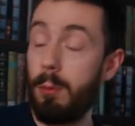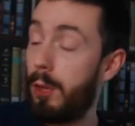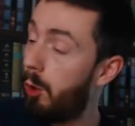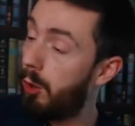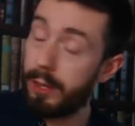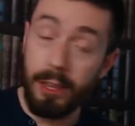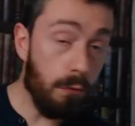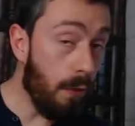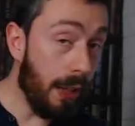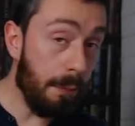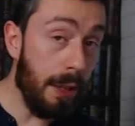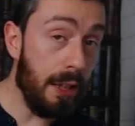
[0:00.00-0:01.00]
We're not looking at
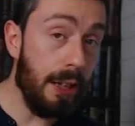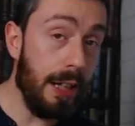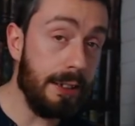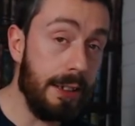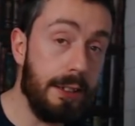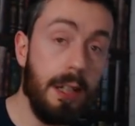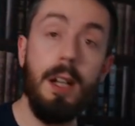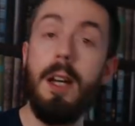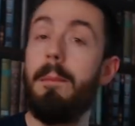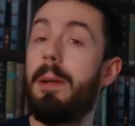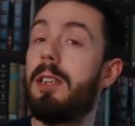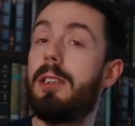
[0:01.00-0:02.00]
rack mount N A Ses
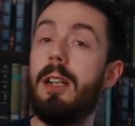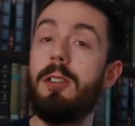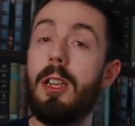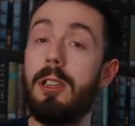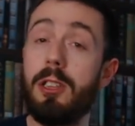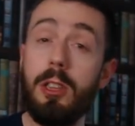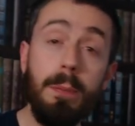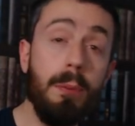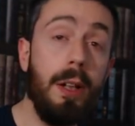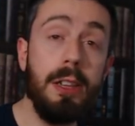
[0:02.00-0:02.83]
because those are super